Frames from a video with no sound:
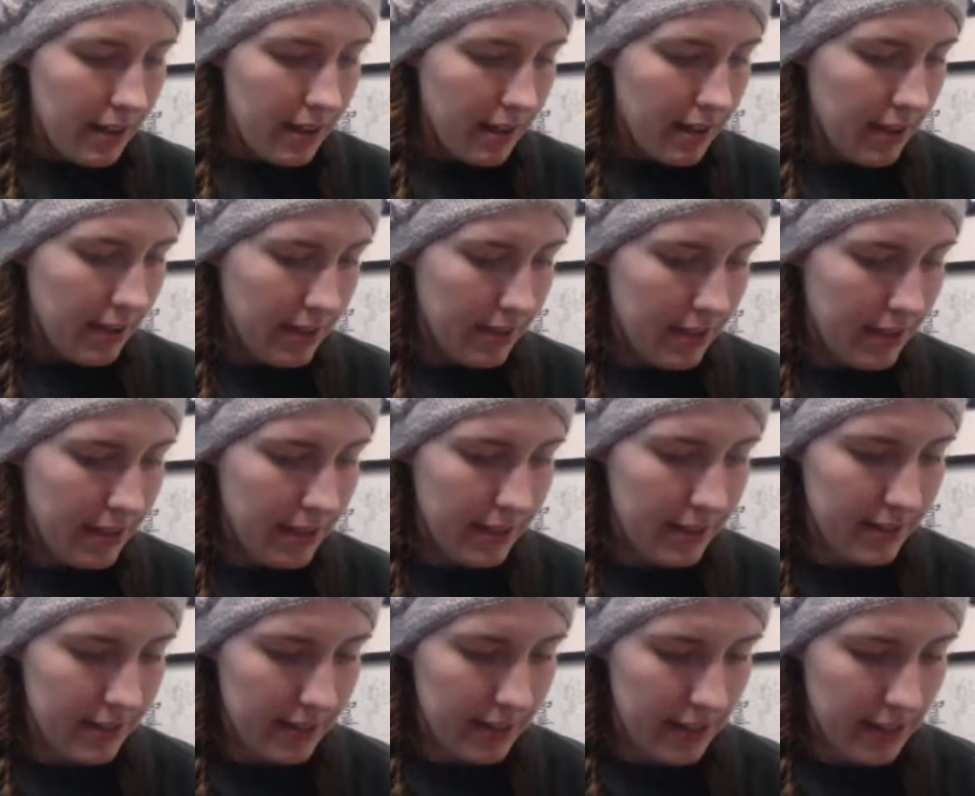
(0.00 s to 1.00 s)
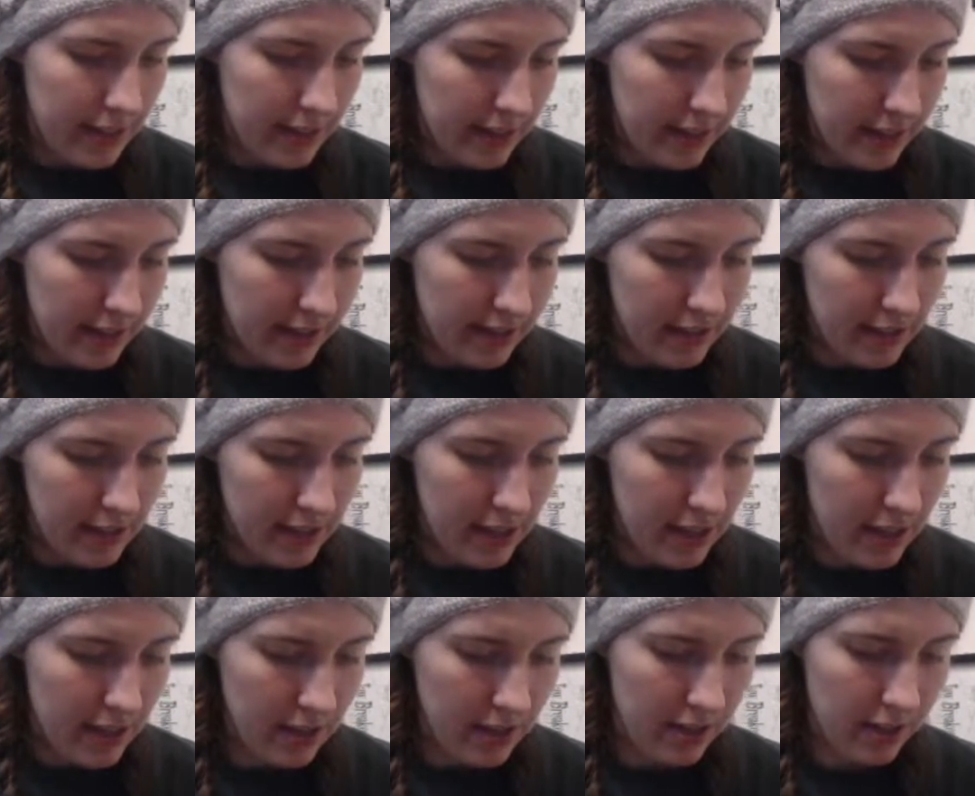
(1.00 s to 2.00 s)
This is
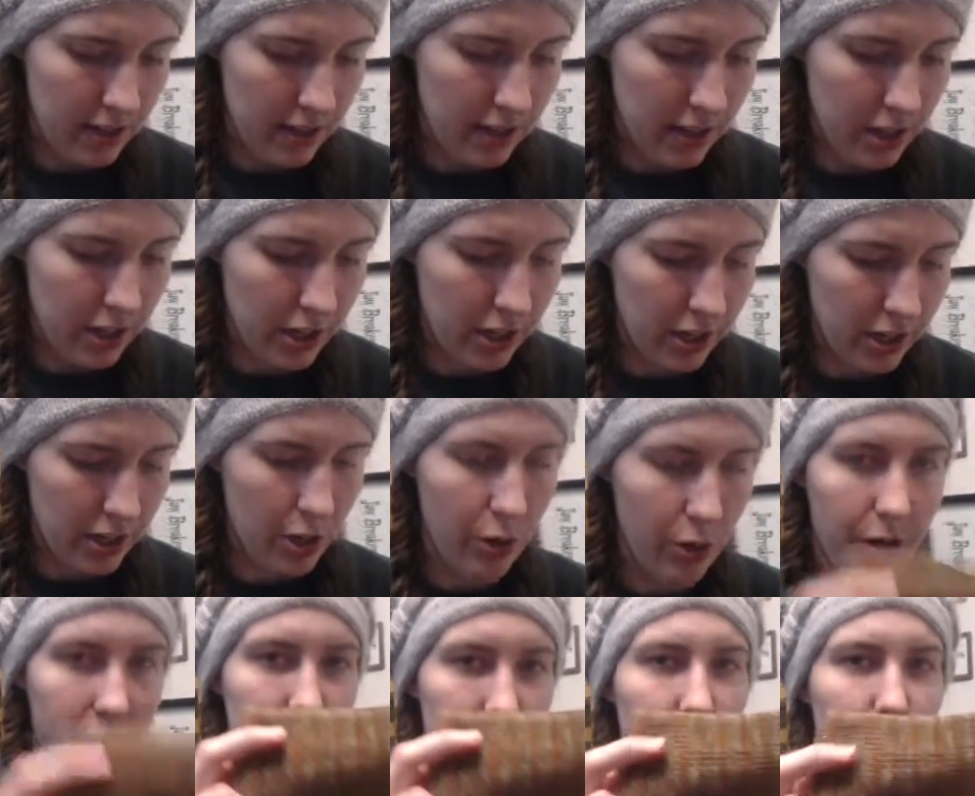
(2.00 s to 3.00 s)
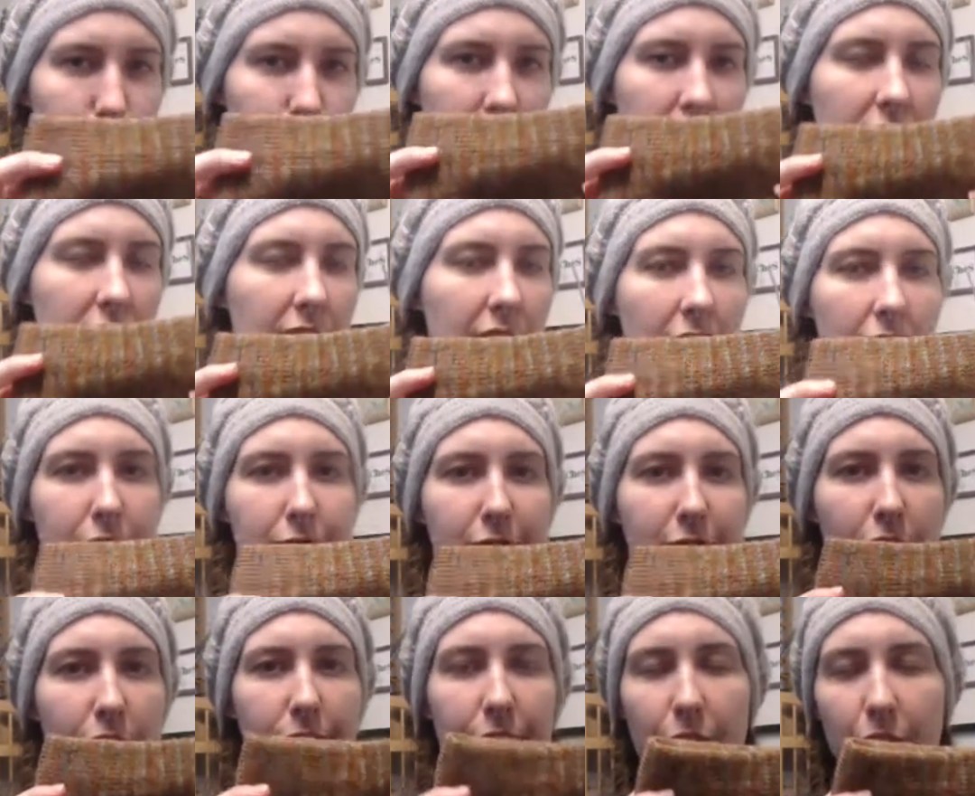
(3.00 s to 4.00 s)
going to be a
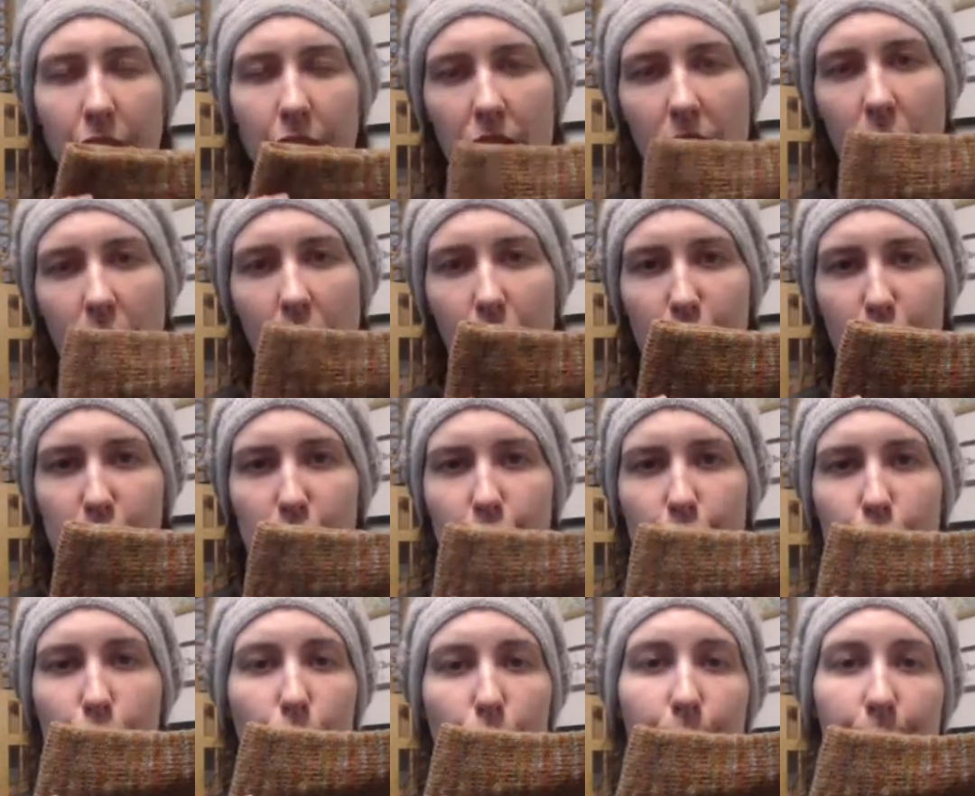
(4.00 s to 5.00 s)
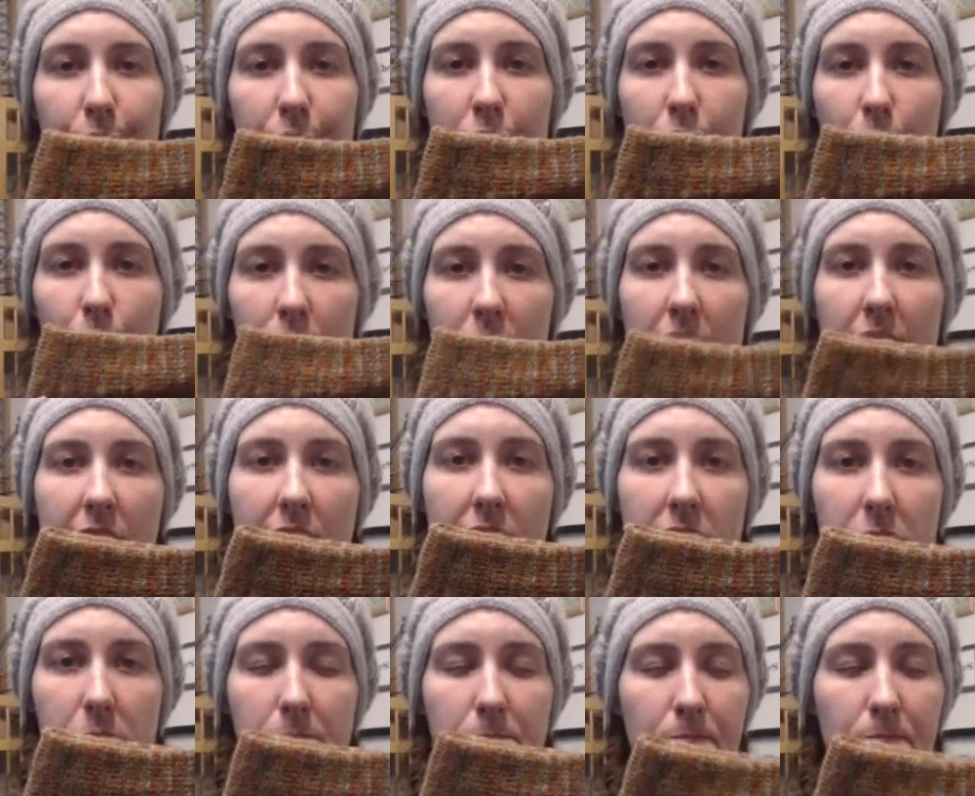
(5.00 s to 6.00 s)
very, very large tube with a toe on the end,
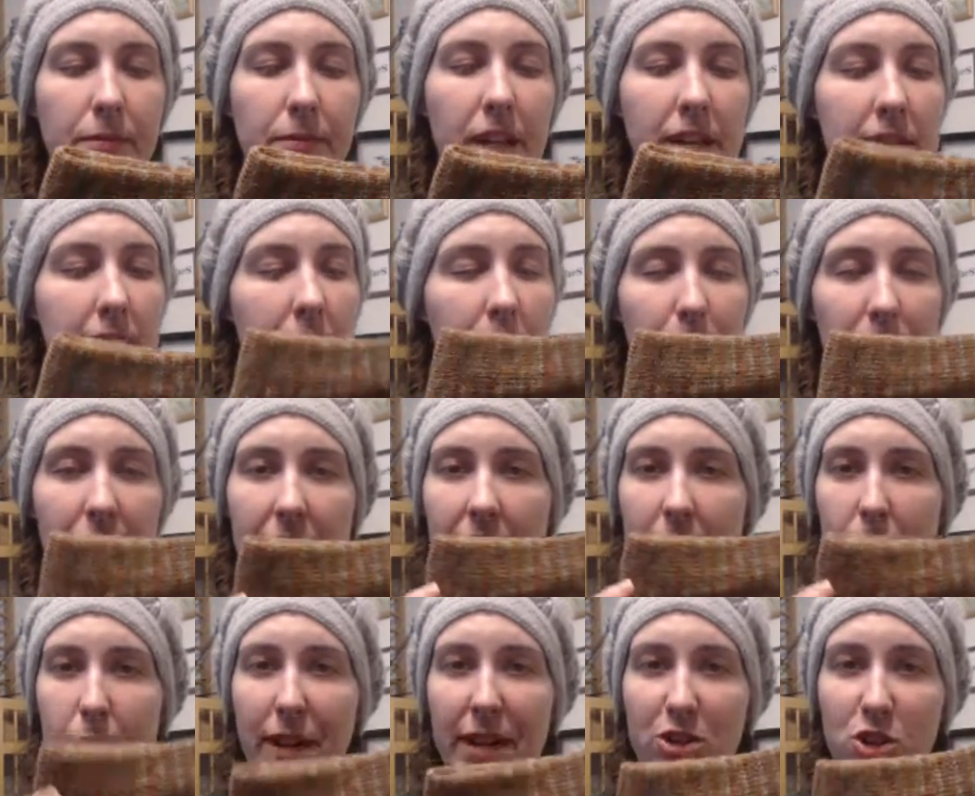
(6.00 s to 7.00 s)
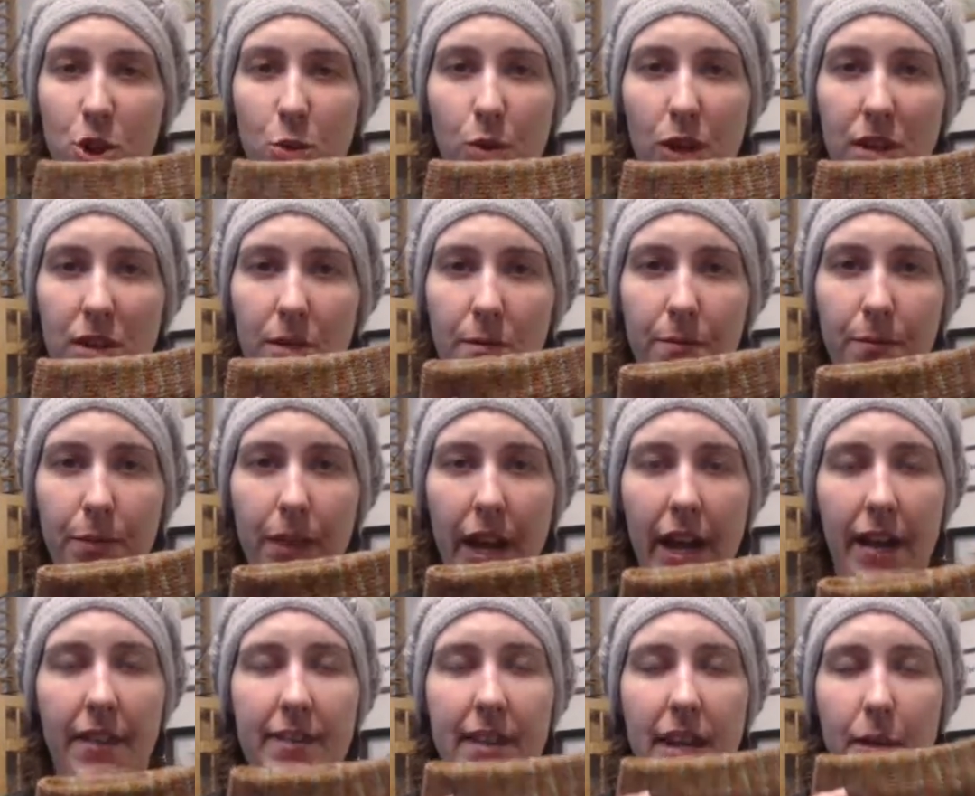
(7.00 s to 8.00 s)
and then I'm going to knit a matching one,
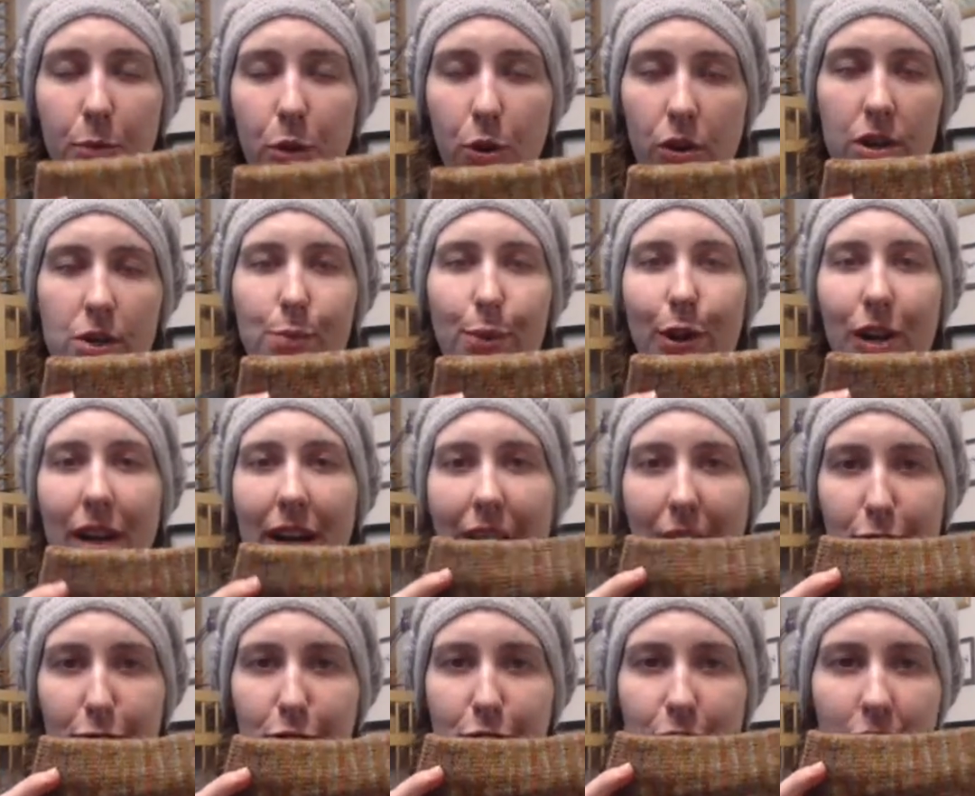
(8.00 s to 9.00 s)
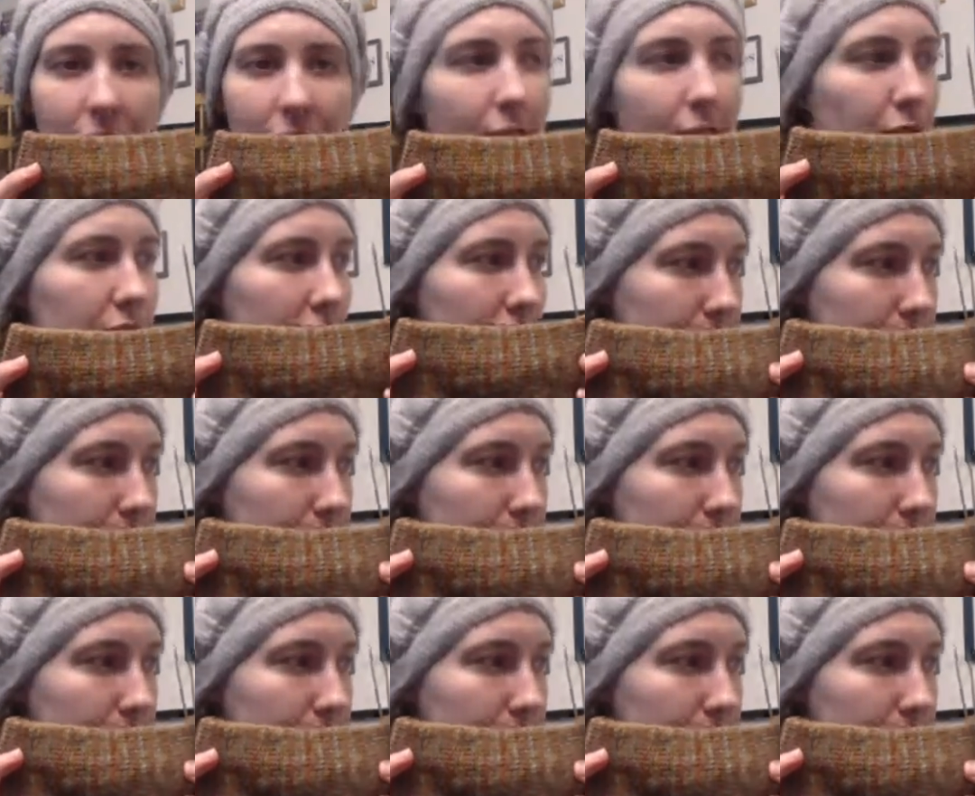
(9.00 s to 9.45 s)
and then I'm going to put in afterthought heels.